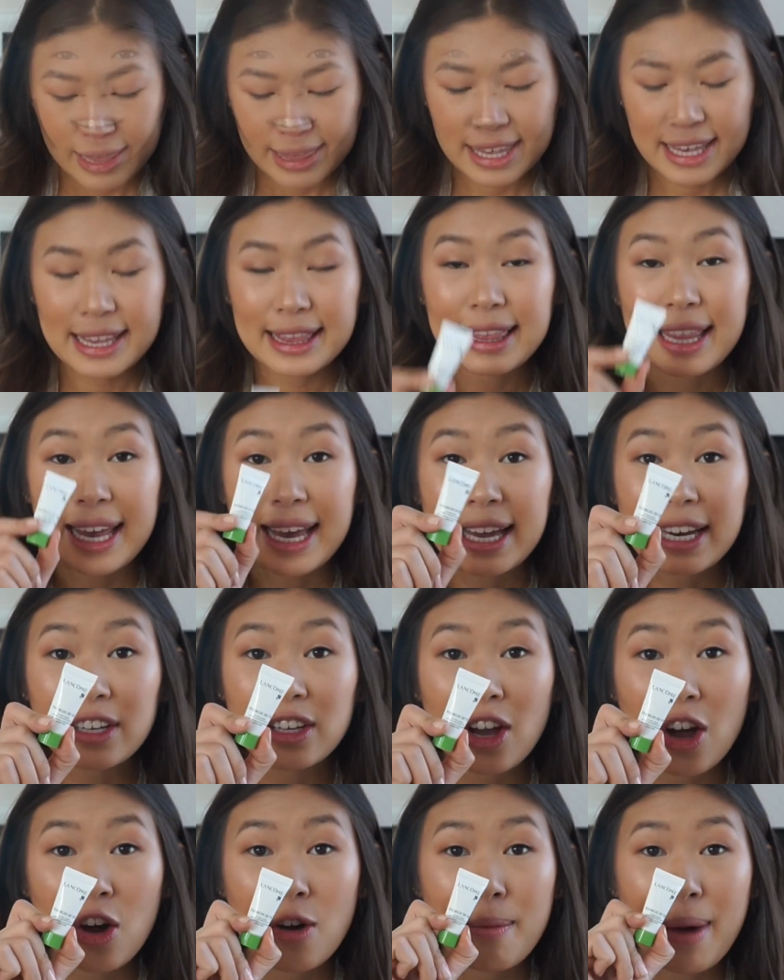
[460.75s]
The
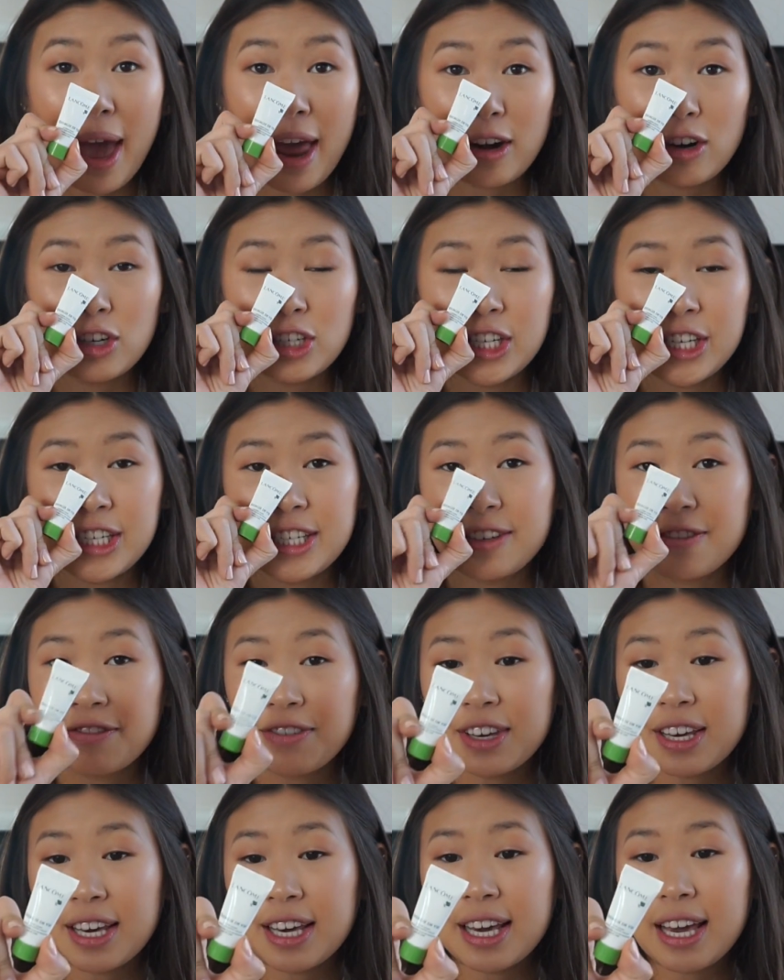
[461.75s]
Lancôme Energy
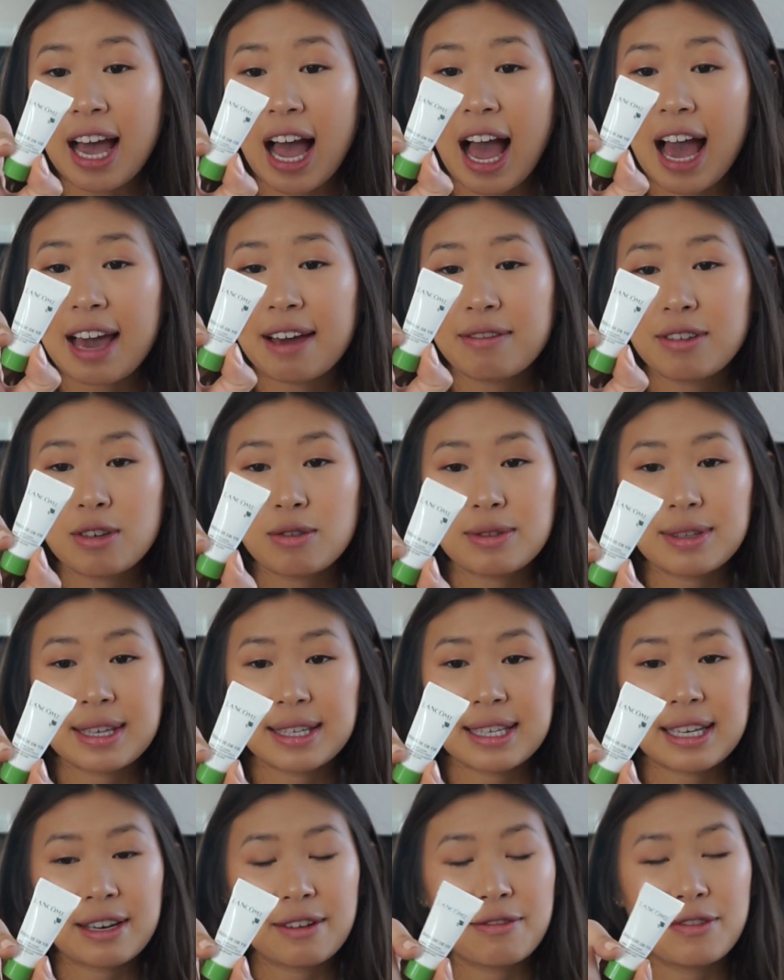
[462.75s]
Divi, I've used
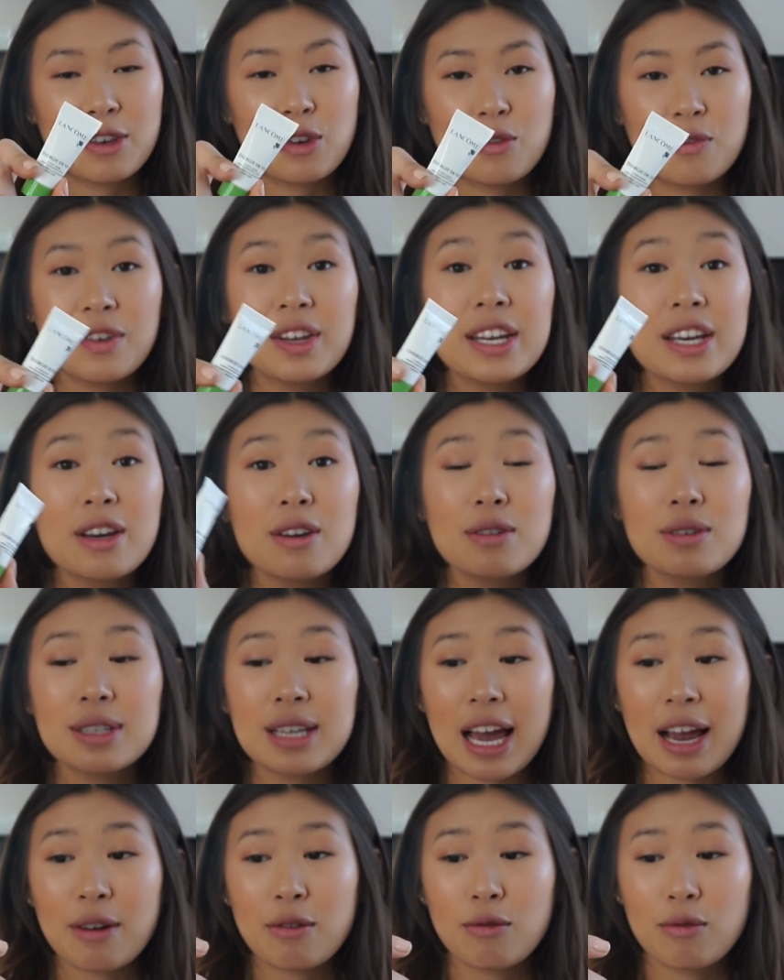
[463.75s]
this in a few
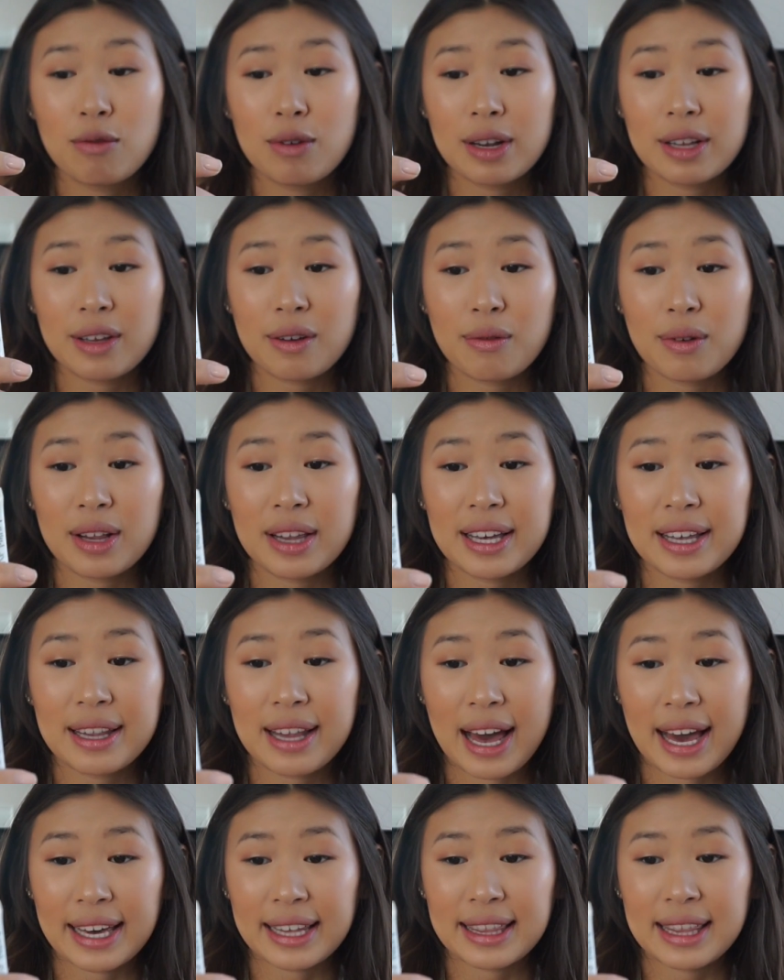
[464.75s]
videos. I really, really
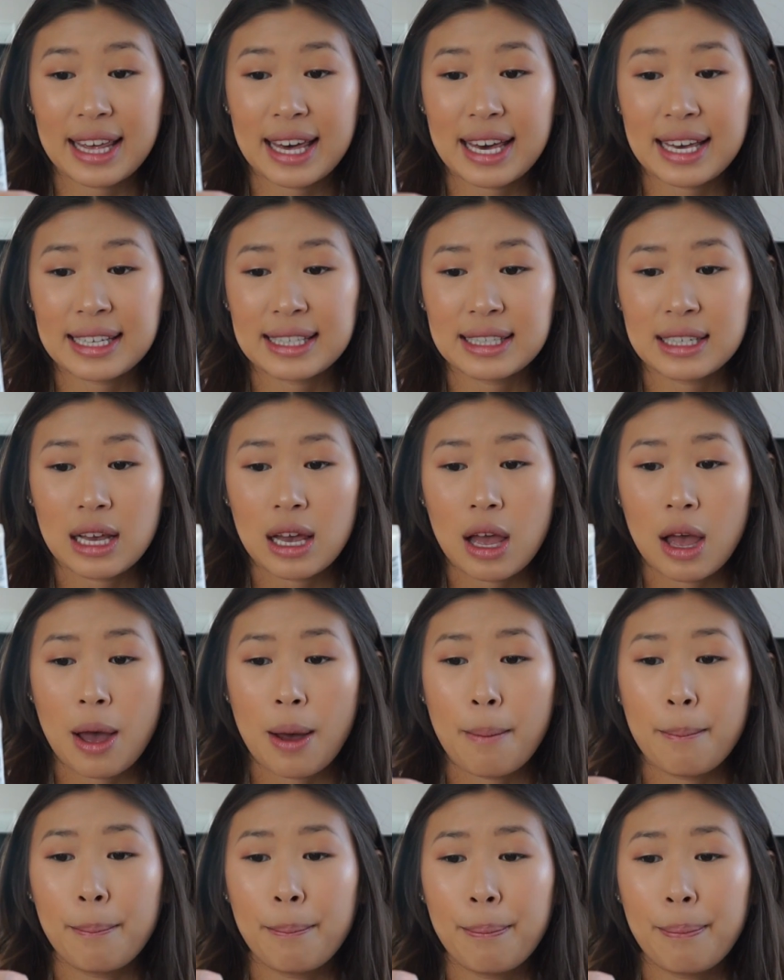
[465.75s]
like this.
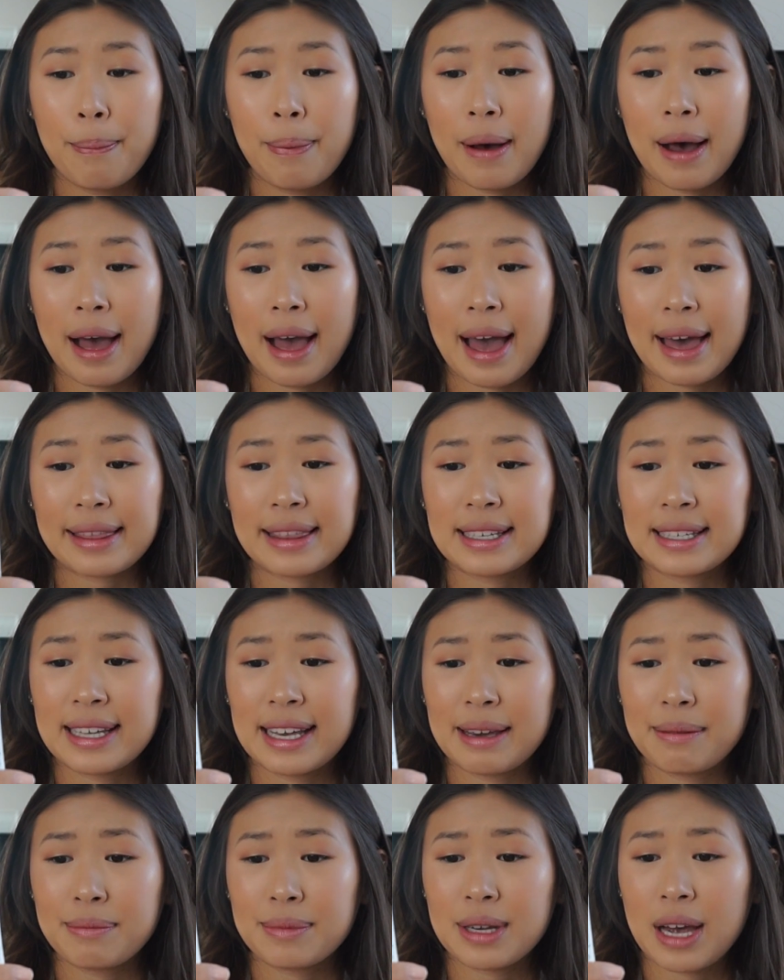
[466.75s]
But at the
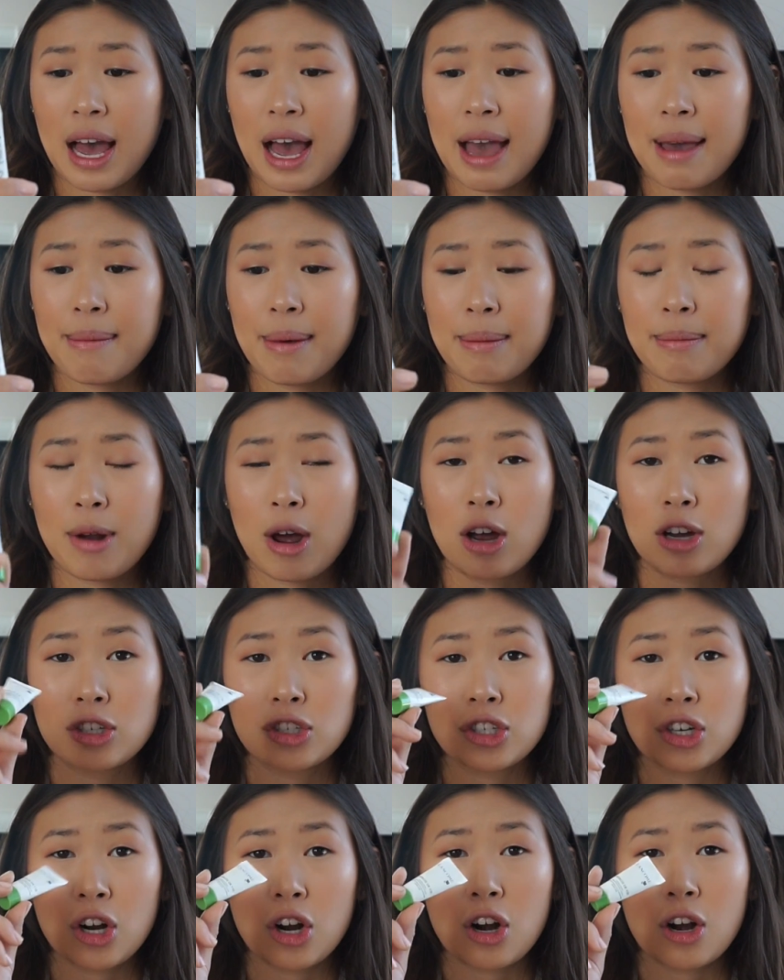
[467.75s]
same time, I'm
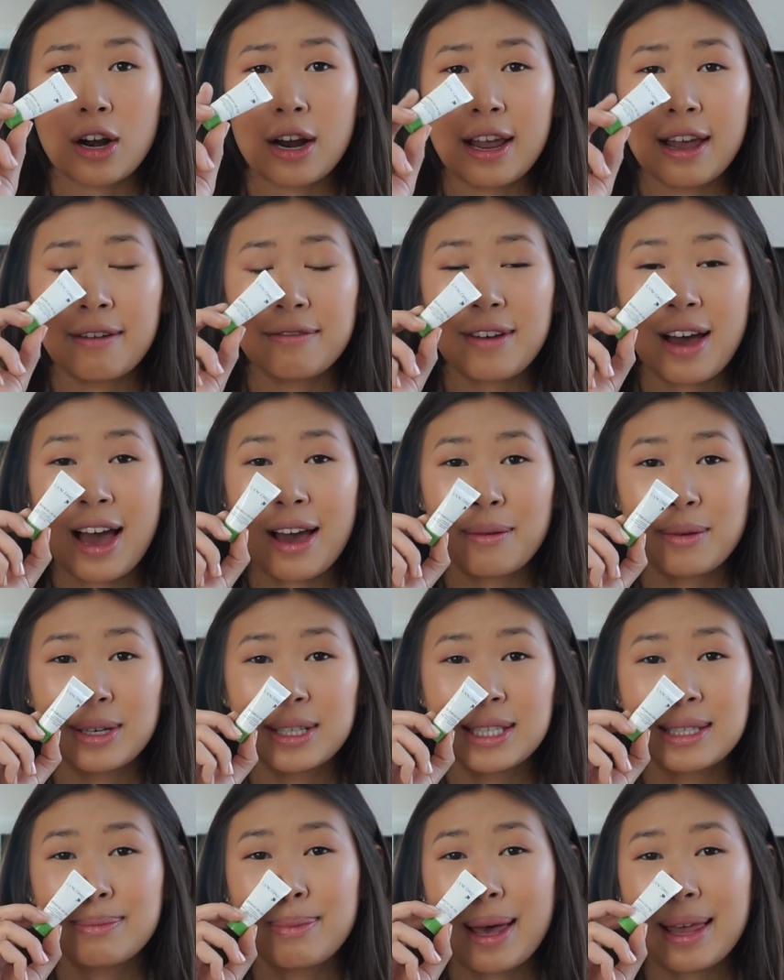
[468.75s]
not sure if I
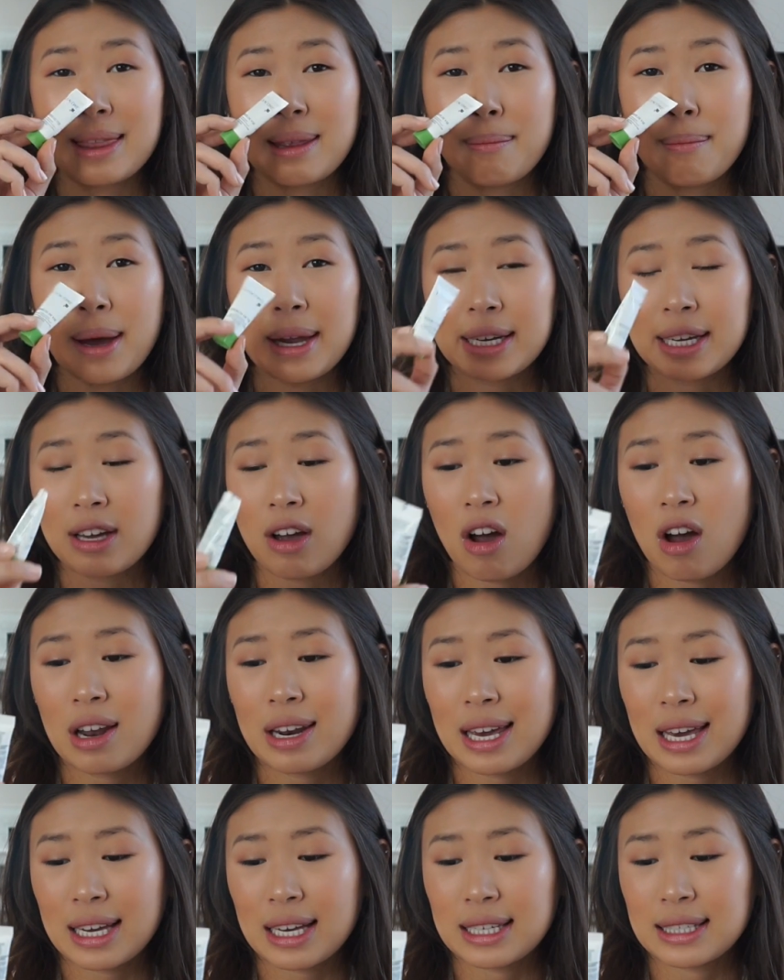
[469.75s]
would spend the money
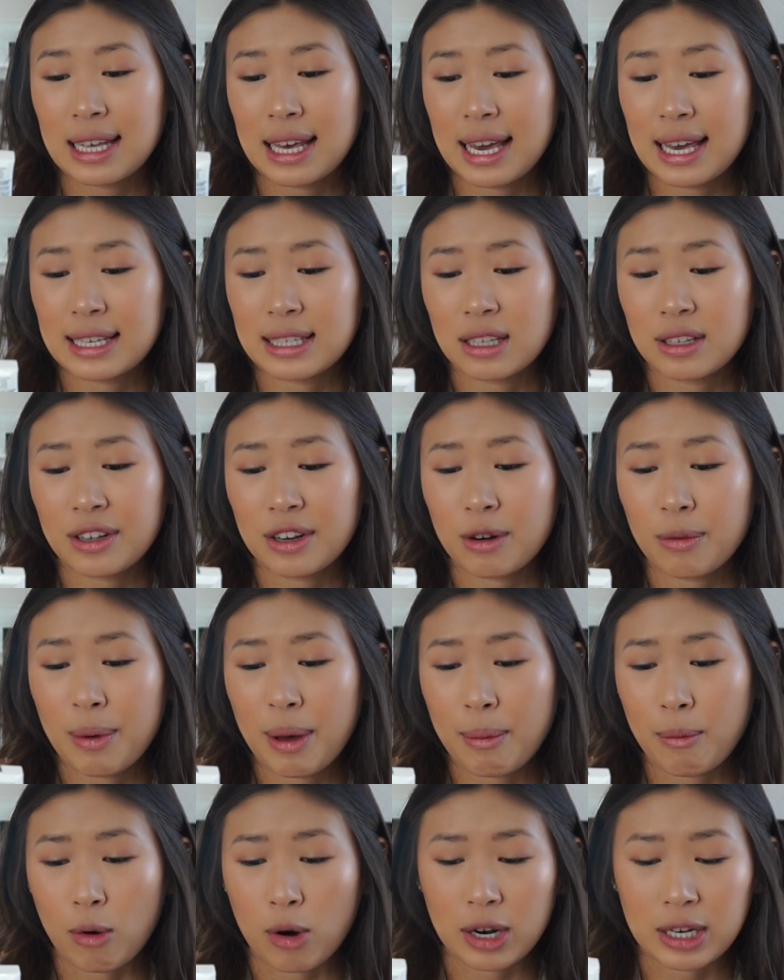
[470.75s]
on it because it is a little
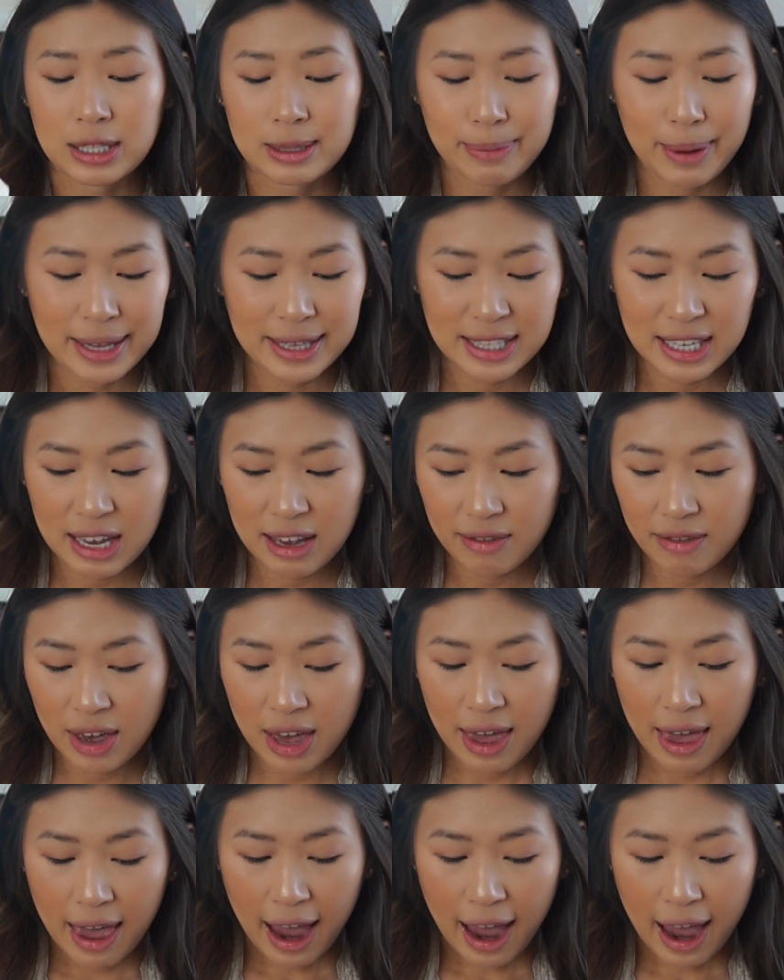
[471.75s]
bit more expensive.